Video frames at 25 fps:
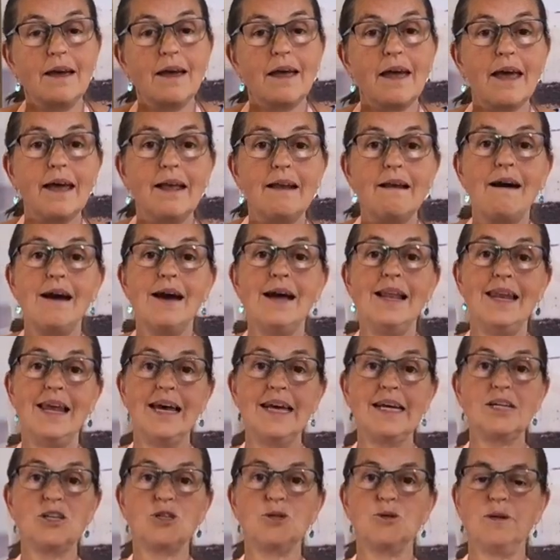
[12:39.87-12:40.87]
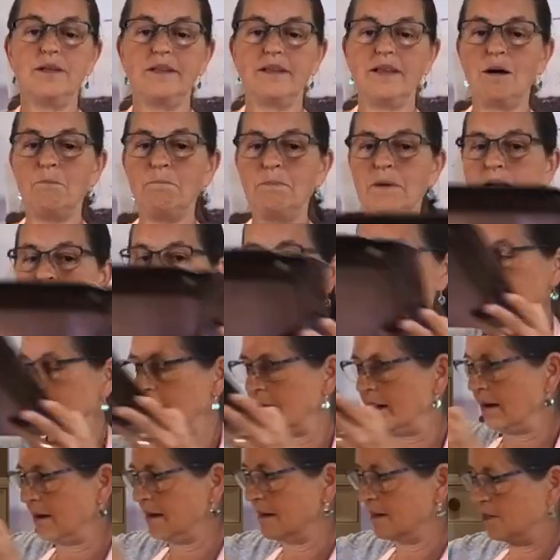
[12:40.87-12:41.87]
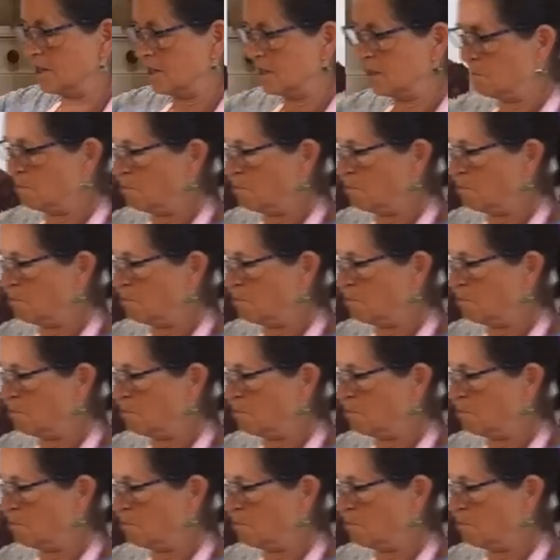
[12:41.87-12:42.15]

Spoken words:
And I like doing that because then I can just